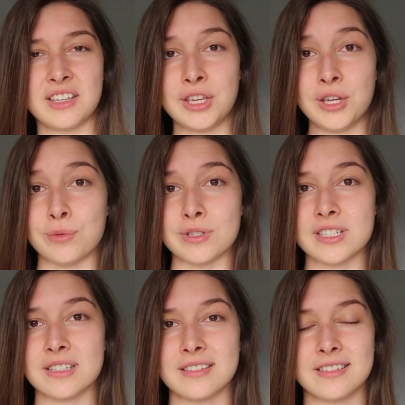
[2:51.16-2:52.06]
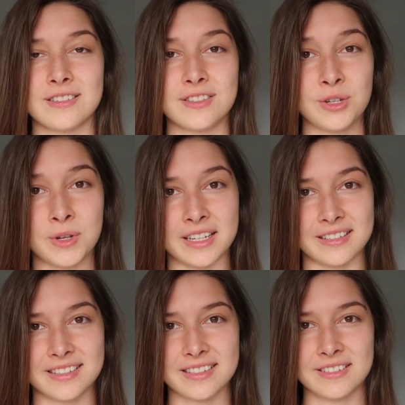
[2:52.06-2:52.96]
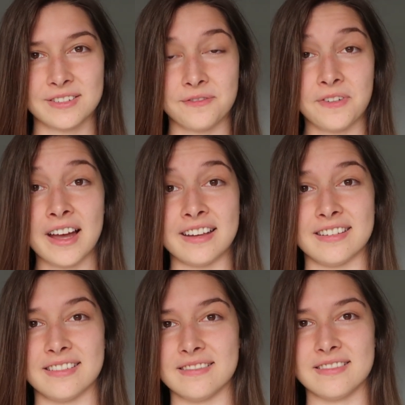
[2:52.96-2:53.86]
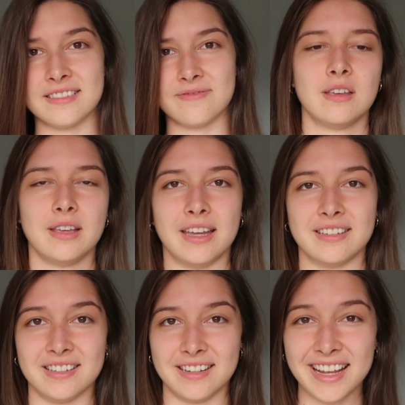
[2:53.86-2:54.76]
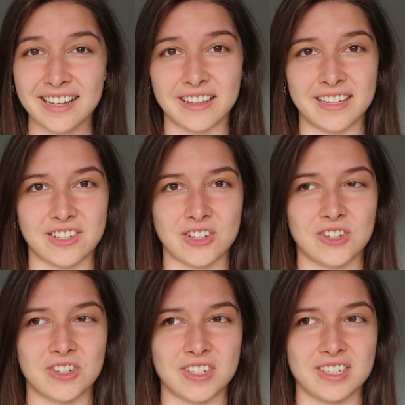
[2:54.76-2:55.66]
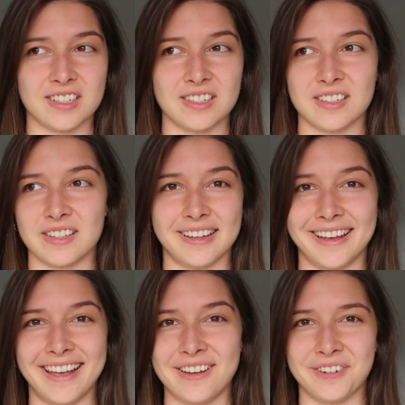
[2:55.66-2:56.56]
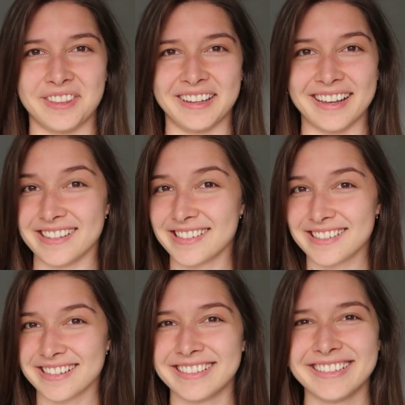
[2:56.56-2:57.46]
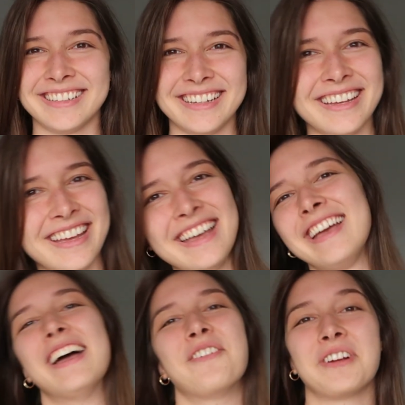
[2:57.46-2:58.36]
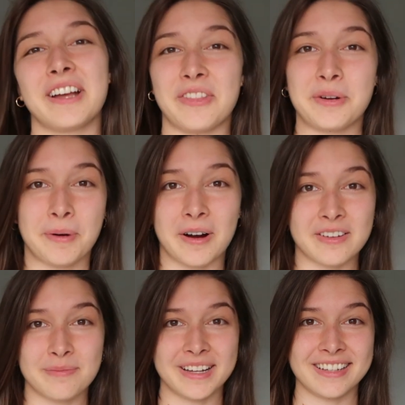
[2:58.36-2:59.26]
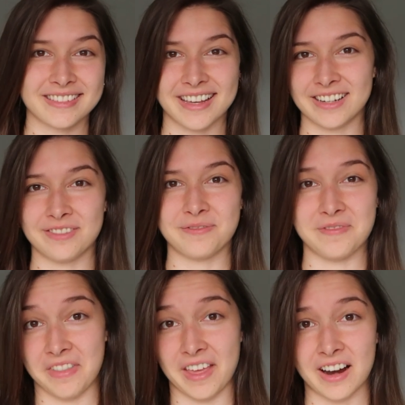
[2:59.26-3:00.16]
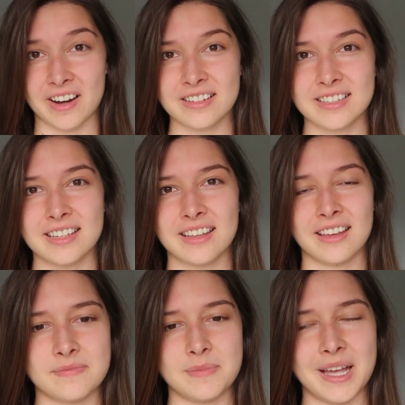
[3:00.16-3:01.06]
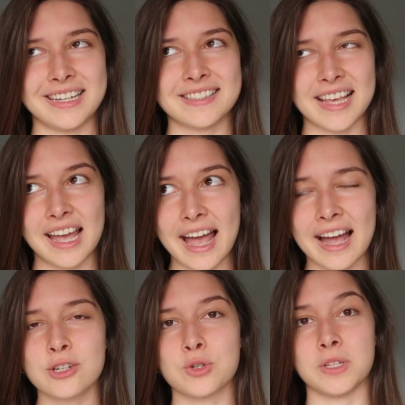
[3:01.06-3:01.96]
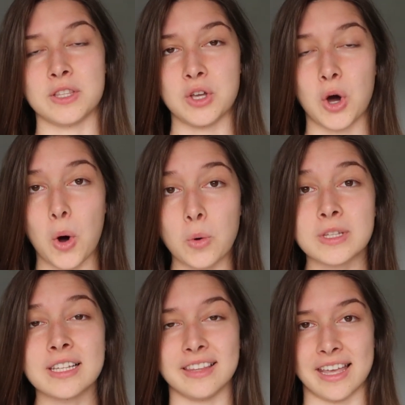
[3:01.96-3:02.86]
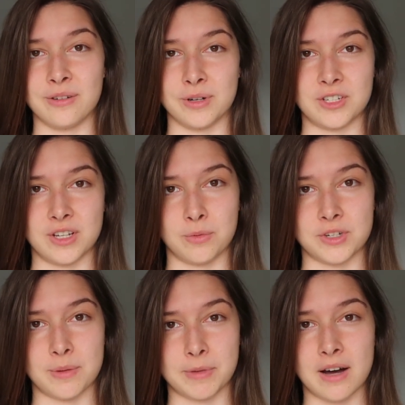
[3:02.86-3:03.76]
cute, student, fun, and in English, everything else. Every other part of me is kind of there. And it's actually the only language in which I'm